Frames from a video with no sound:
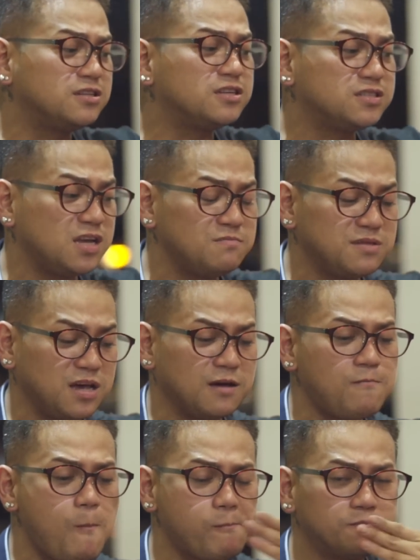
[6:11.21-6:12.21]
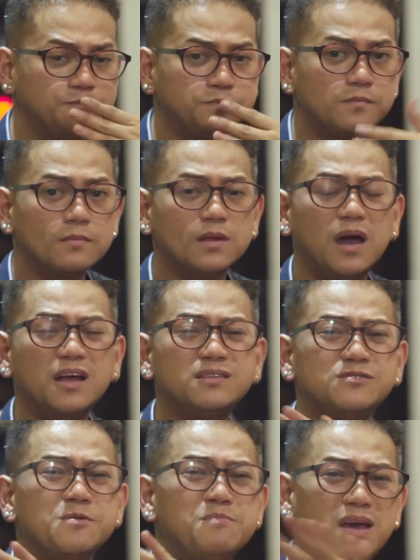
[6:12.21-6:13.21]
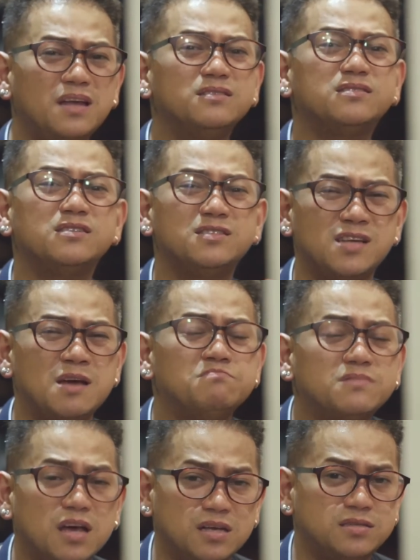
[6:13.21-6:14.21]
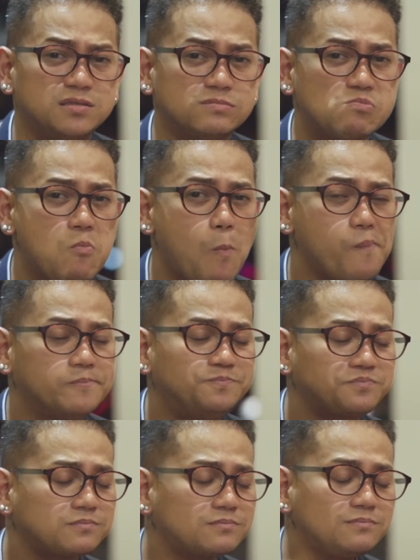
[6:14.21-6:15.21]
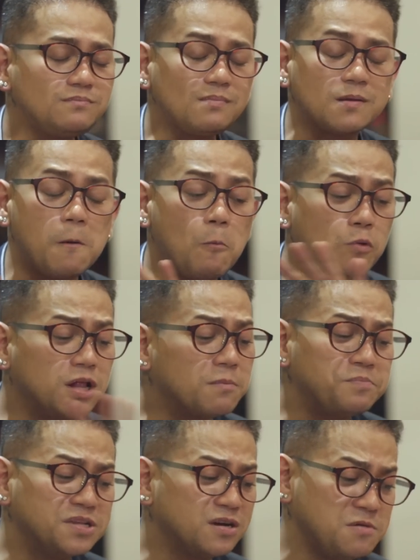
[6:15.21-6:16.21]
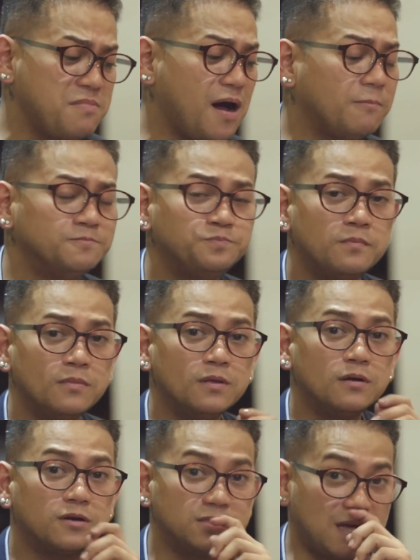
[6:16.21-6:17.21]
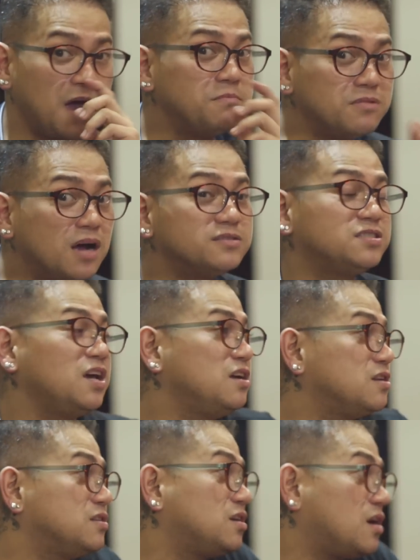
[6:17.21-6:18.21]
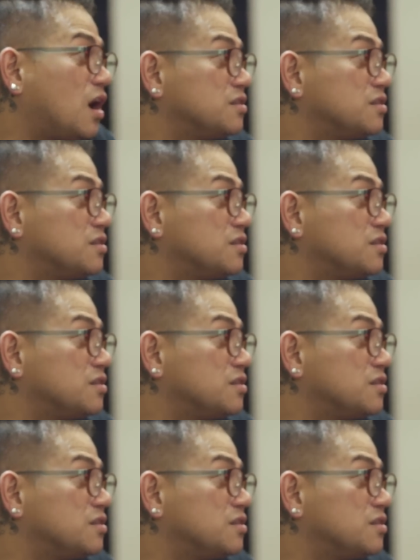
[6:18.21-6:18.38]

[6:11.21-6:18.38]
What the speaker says: the same thing. It remains the same taste. Walang pinag-iba. Because I'm not saying that there are